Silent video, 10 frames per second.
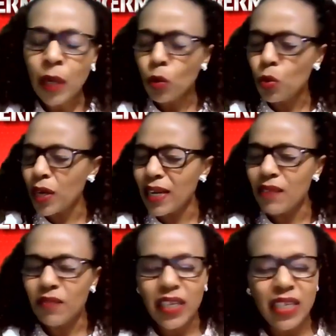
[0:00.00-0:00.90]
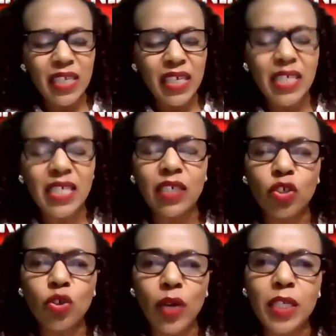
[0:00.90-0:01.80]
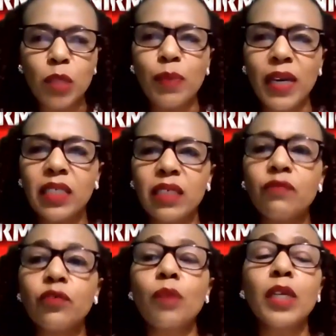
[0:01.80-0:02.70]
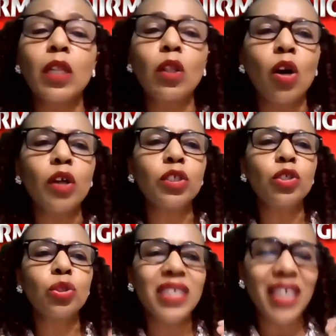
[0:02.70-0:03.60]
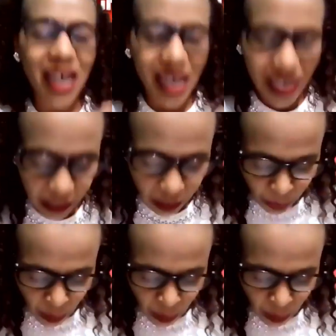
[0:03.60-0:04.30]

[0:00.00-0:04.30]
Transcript: Whatever it is that you are expecting from the Lord tonight,